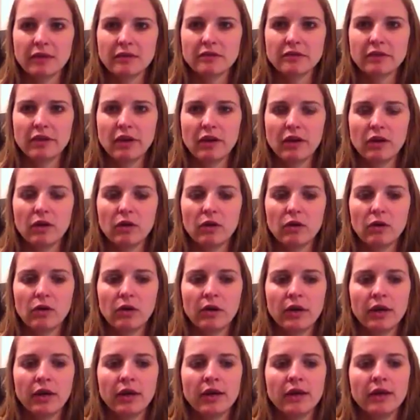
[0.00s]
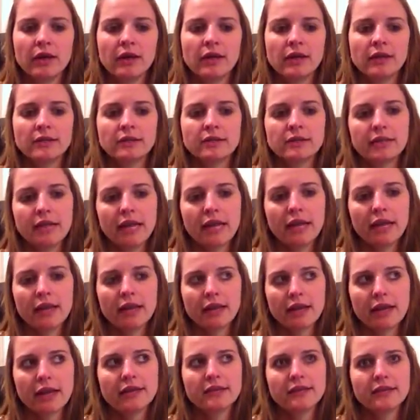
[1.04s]
So today,
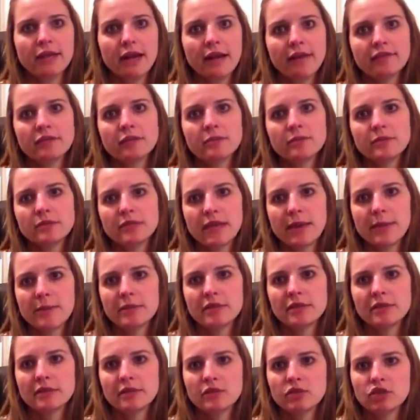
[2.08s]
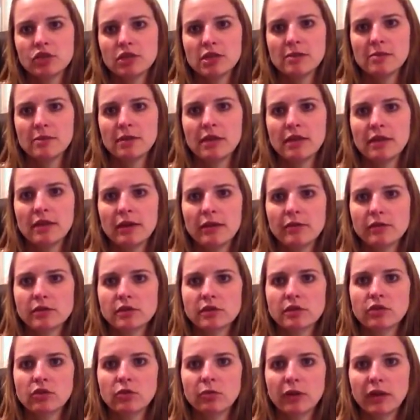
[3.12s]
like, I did have some salmon sashimi that was a
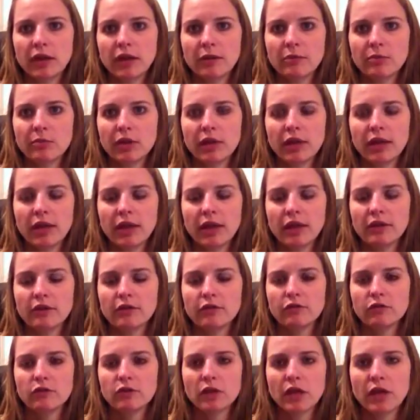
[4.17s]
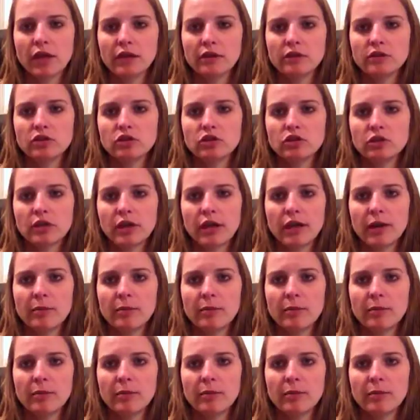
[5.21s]
little bit unplanned for lunch,